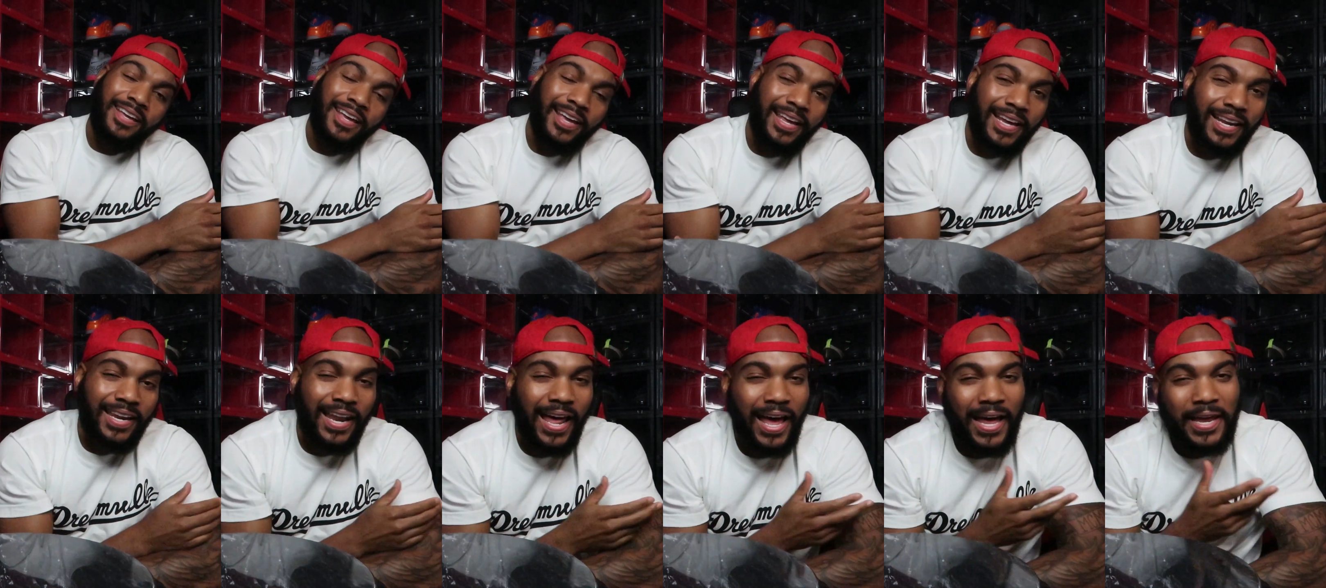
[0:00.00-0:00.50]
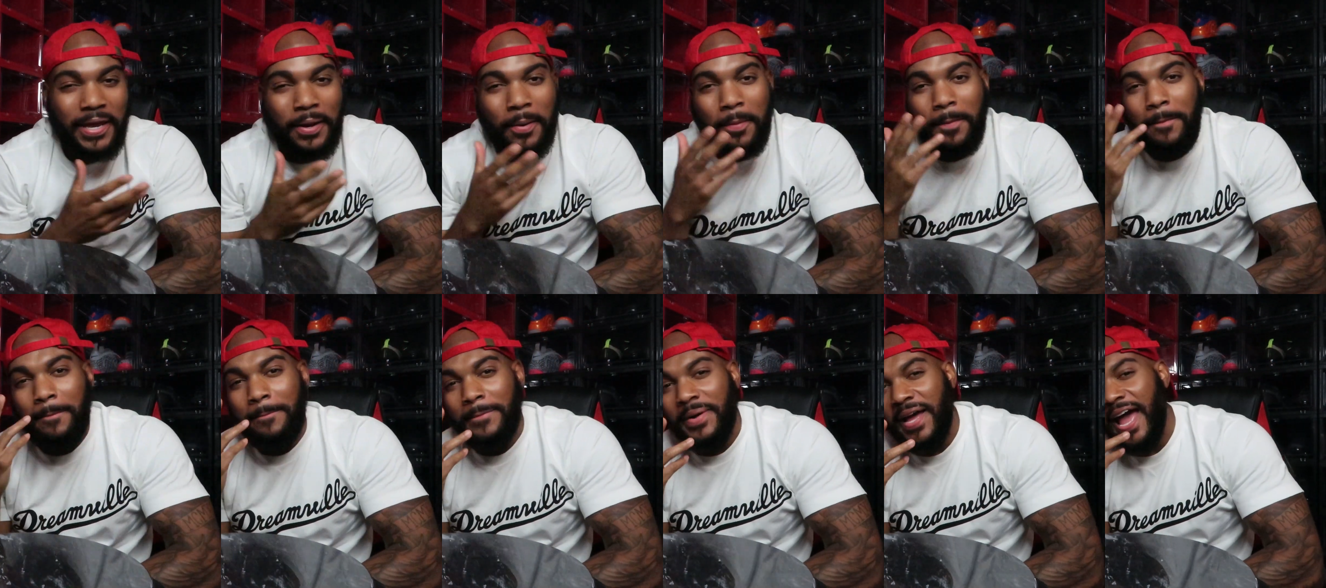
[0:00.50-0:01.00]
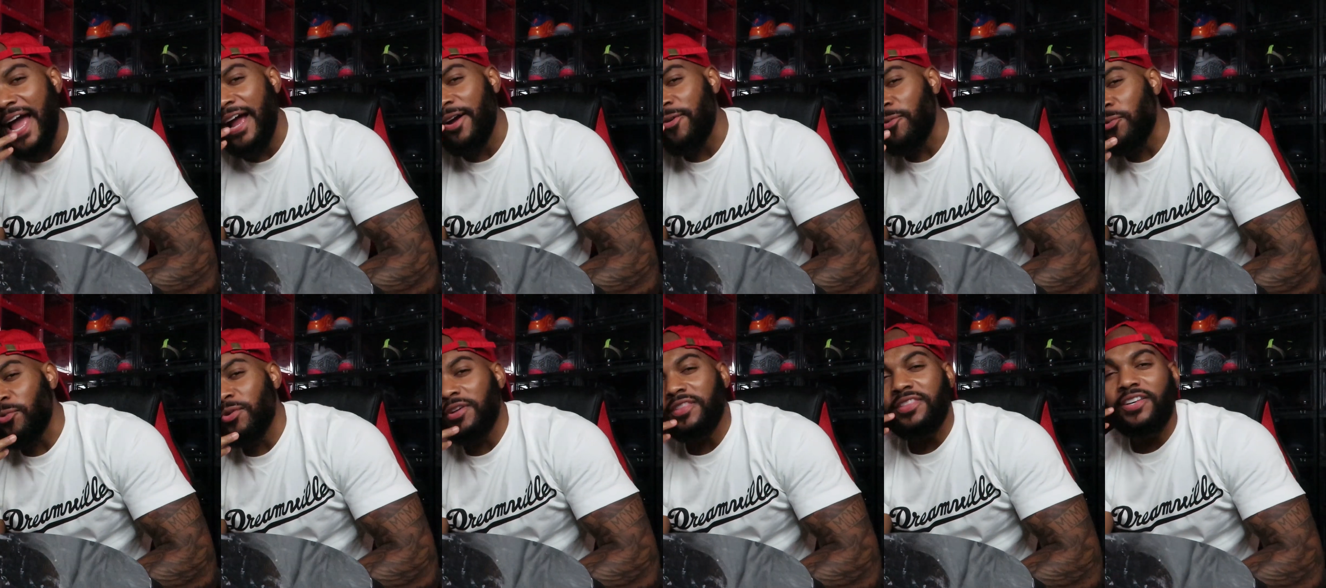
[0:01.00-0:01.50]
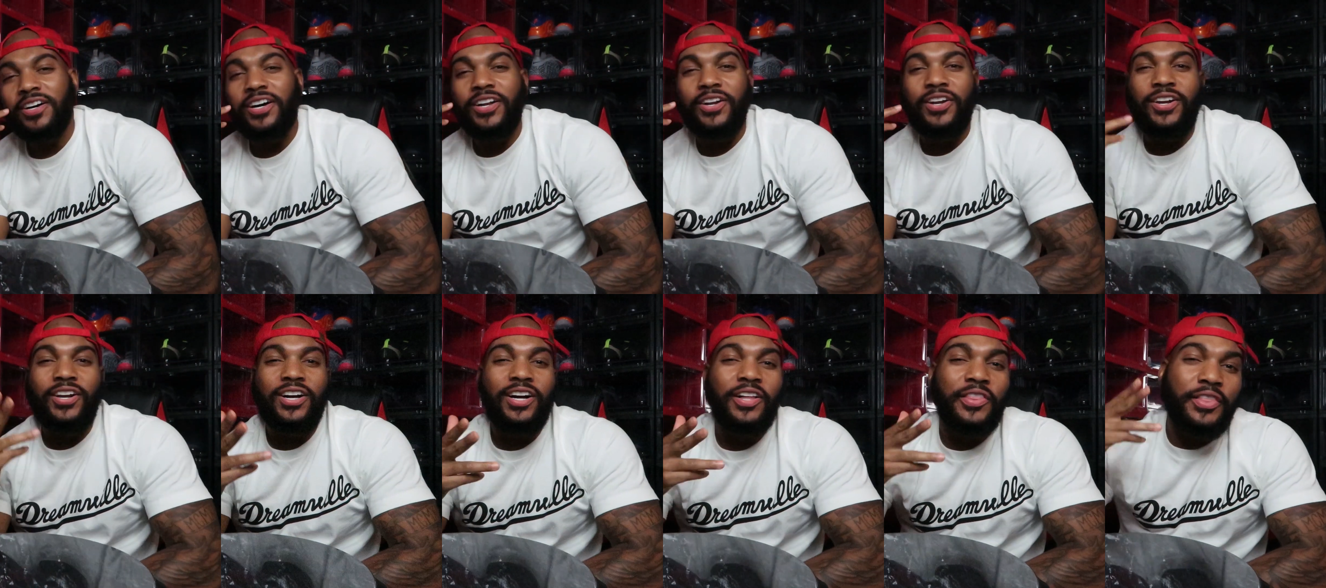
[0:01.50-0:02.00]
and I am back with
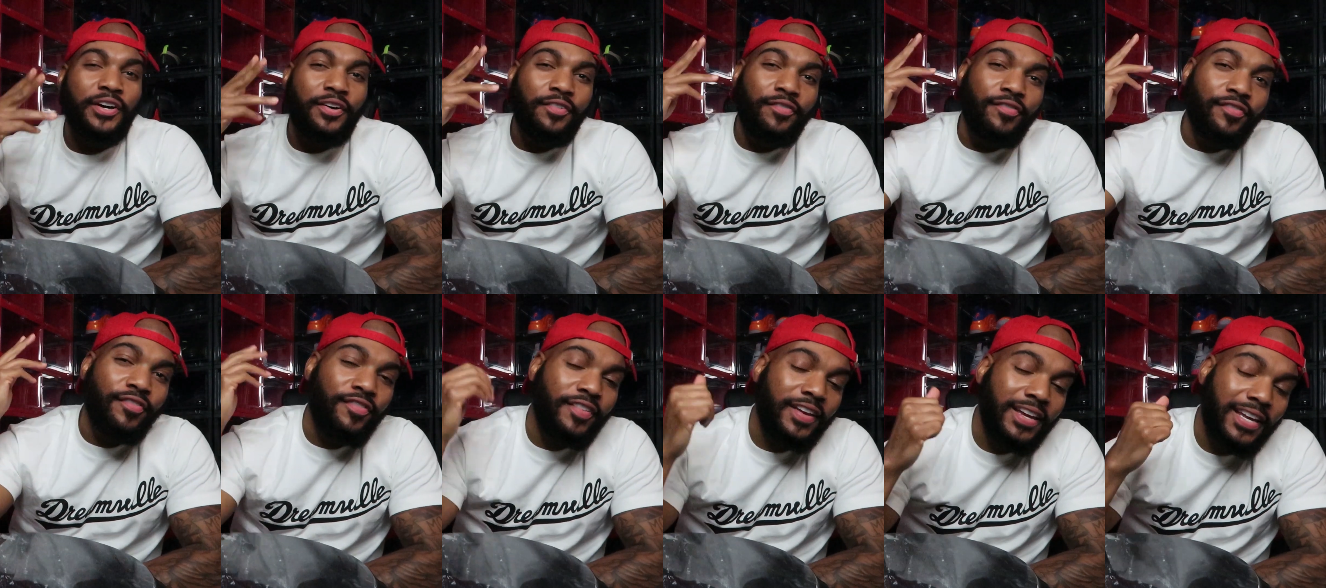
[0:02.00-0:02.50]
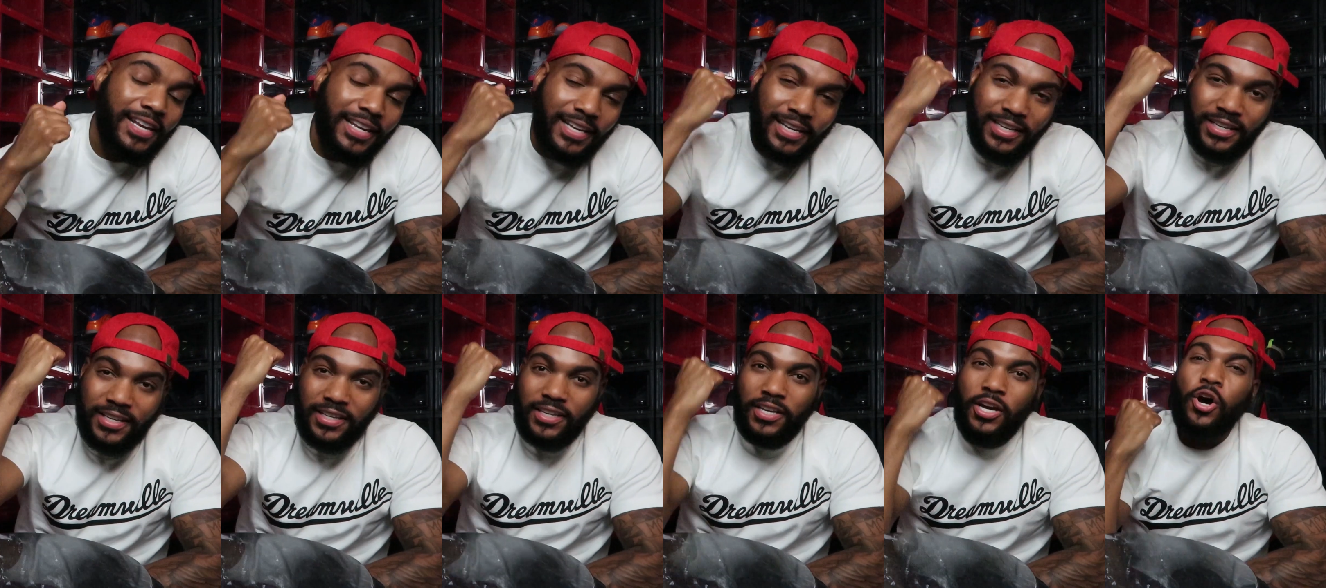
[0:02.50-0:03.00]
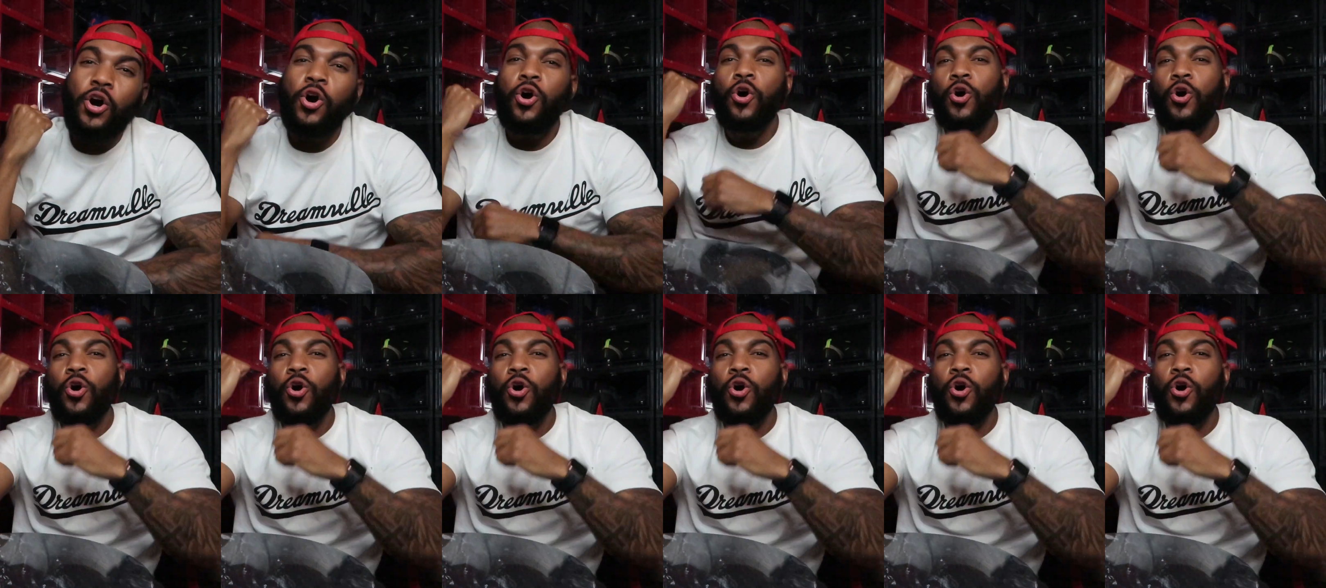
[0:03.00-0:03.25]
another video.